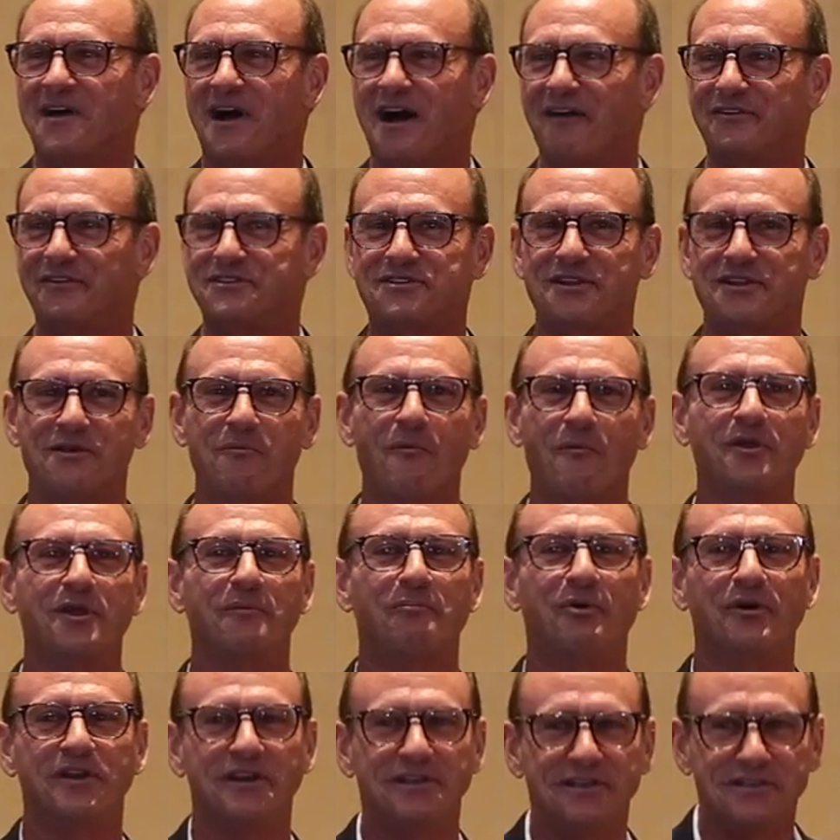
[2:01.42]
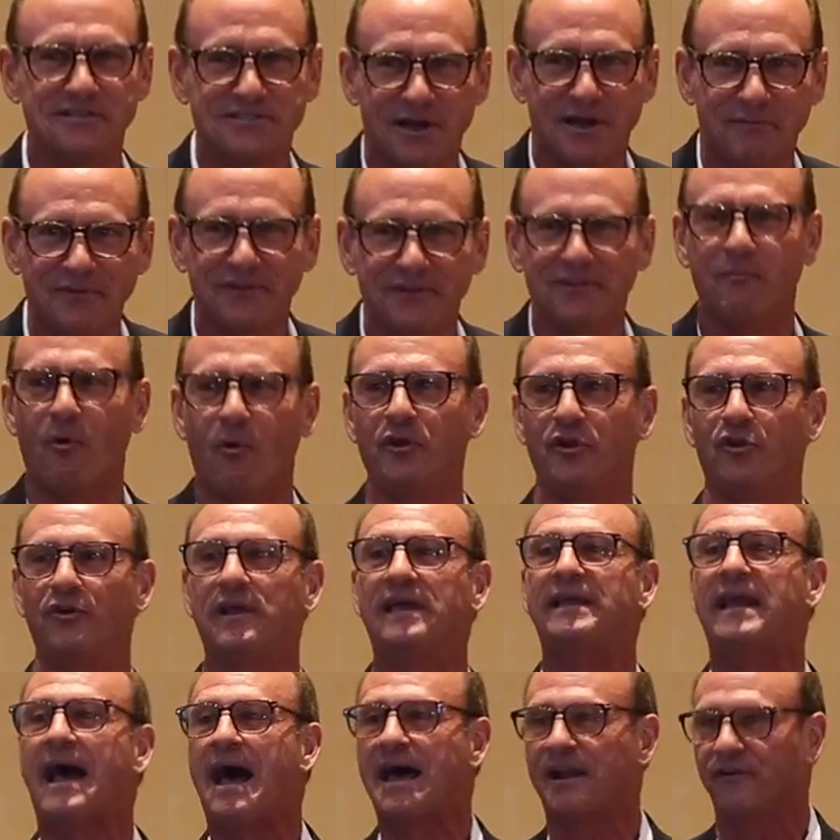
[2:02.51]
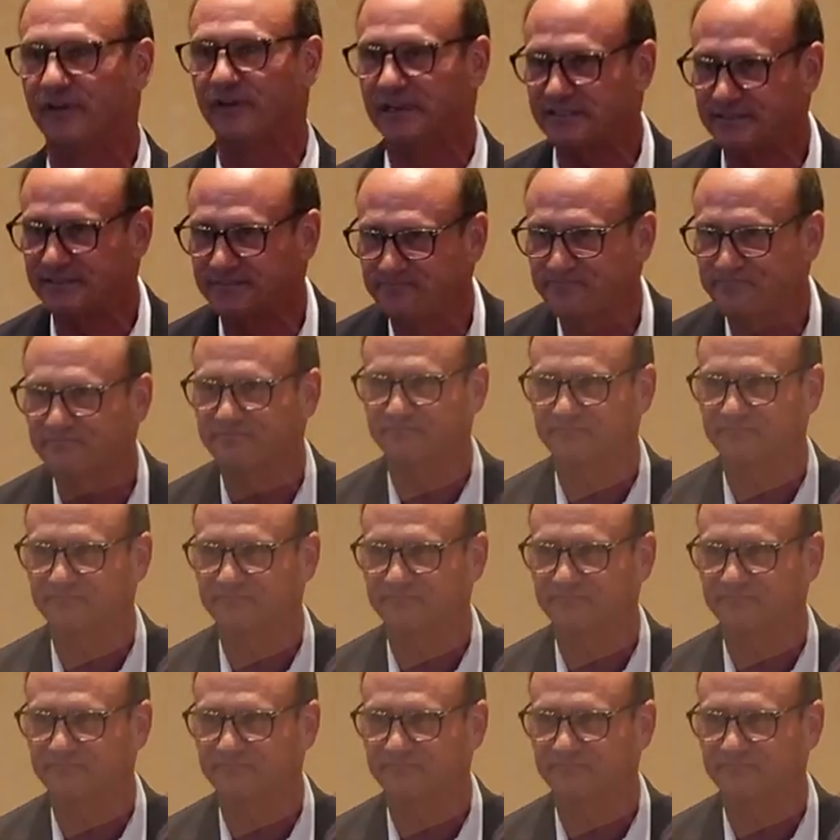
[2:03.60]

Obviously, the more you put into something, the more you'll get out of it.